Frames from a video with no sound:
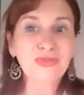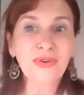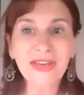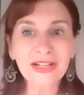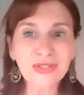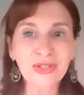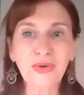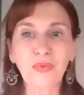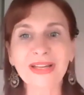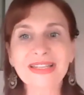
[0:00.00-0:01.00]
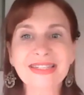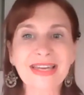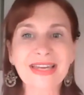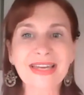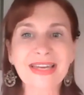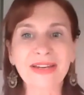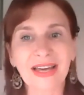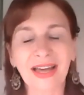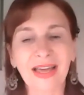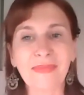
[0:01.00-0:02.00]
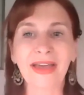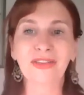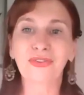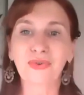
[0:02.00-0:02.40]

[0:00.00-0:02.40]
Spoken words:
And it's revealed to you one step at a time.